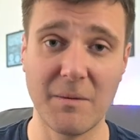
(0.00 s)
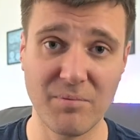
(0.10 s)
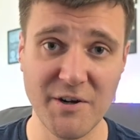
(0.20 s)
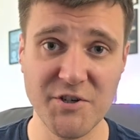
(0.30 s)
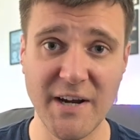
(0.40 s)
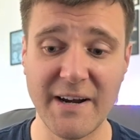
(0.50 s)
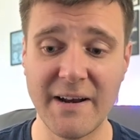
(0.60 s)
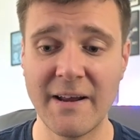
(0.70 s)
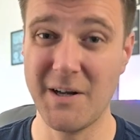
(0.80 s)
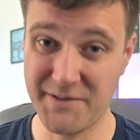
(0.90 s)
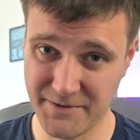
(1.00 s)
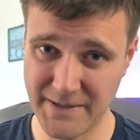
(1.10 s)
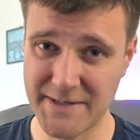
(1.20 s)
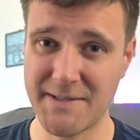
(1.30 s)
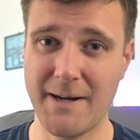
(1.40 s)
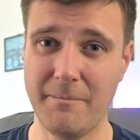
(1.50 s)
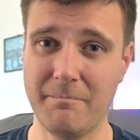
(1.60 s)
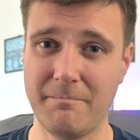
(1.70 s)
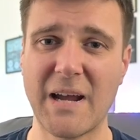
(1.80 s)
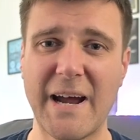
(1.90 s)
I appreciate it. Until next time,
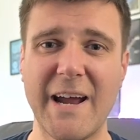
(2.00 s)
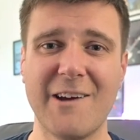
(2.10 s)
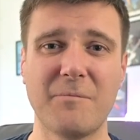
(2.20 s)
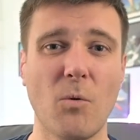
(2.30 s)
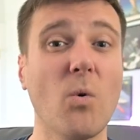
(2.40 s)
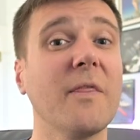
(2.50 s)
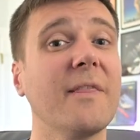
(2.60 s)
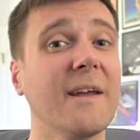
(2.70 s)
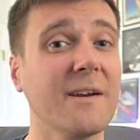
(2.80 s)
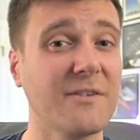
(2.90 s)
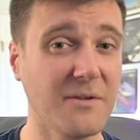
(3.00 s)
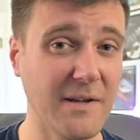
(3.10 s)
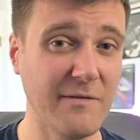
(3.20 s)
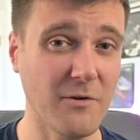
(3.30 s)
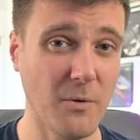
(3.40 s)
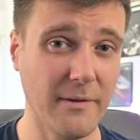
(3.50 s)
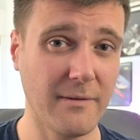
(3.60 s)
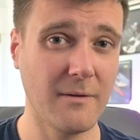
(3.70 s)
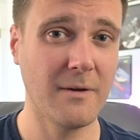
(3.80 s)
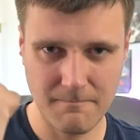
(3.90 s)
I have but one thing to leave you with
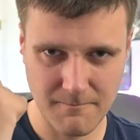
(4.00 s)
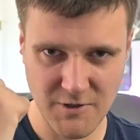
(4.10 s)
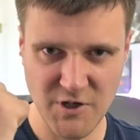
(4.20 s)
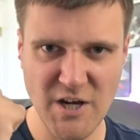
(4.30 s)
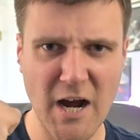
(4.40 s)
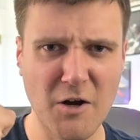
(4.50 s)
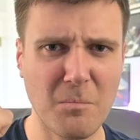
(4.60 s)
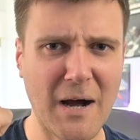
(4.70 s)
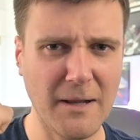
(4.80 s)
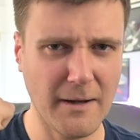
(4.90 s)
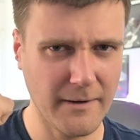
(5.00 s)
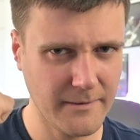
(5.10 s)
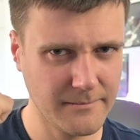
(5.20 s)
Yakmala.